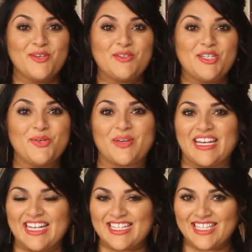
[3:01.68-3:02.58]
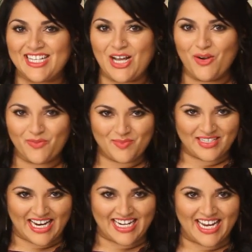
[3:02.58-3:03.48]
too can easily go from
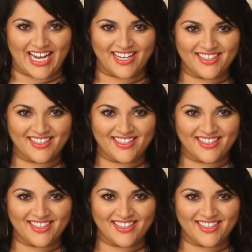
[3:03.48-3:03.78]
day to night.